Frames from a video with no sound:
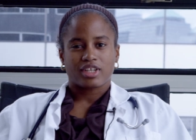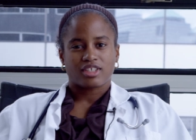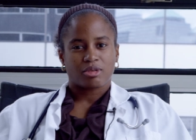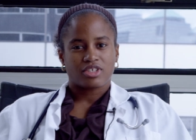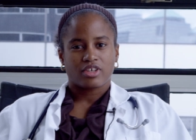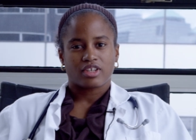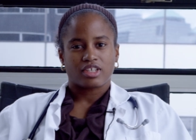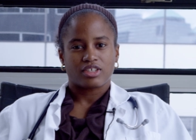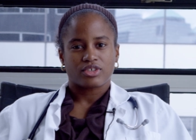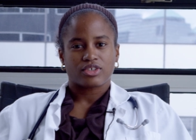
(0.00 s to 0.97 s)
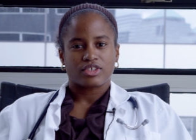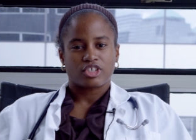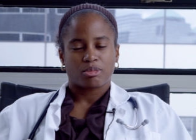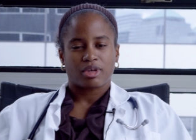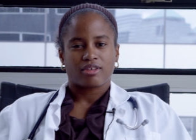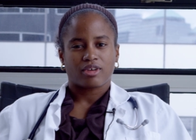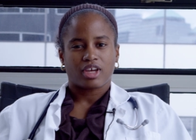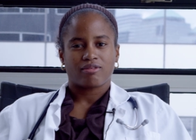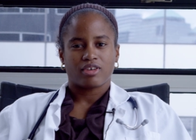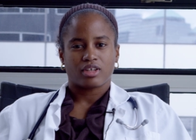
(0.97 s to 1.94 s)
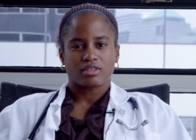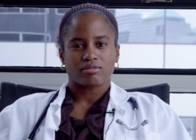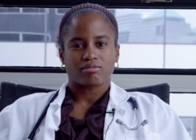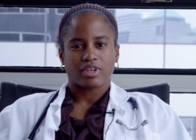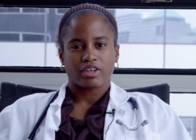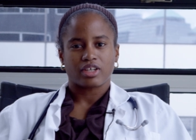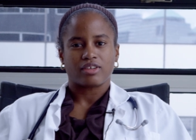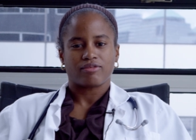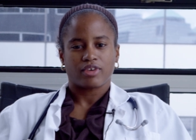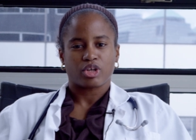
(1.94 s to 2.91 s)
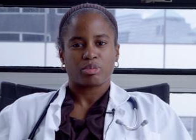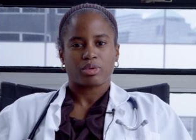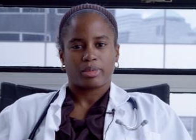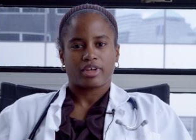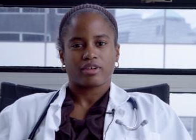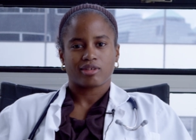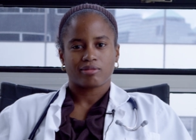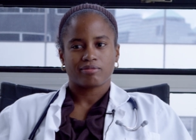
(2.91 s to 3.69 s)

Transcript: the time I started internship I, I felt very, very prepared.